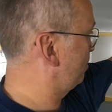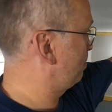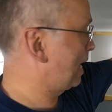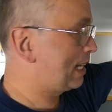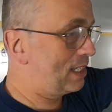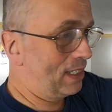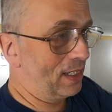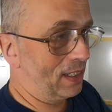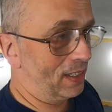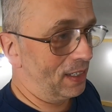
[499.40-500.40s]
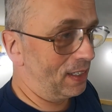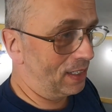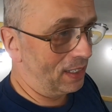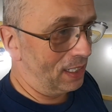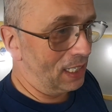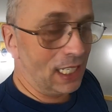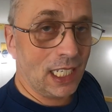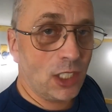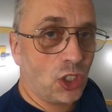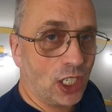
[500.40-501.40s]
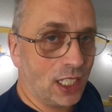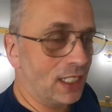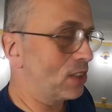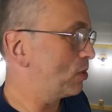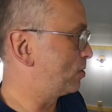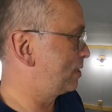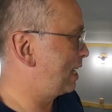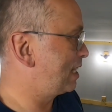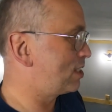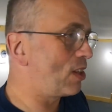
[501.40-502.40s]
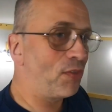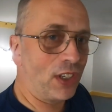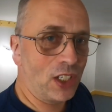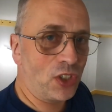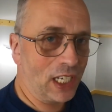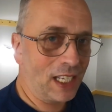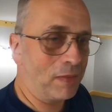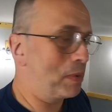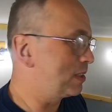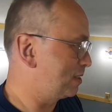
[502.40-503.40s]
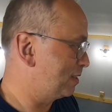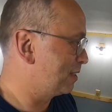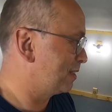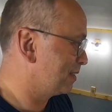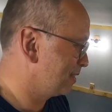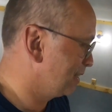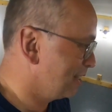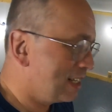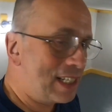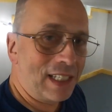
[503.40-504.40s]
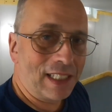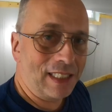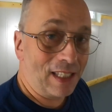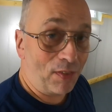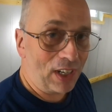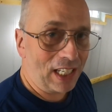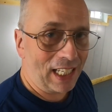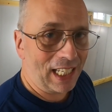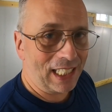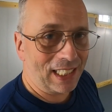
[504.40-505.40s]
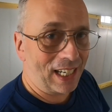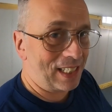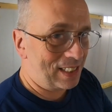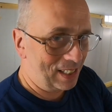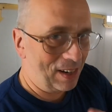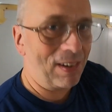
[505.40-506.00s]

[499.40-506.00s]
the black heat shield. So yeah, it's not finished yet, but definitely getting there. Stick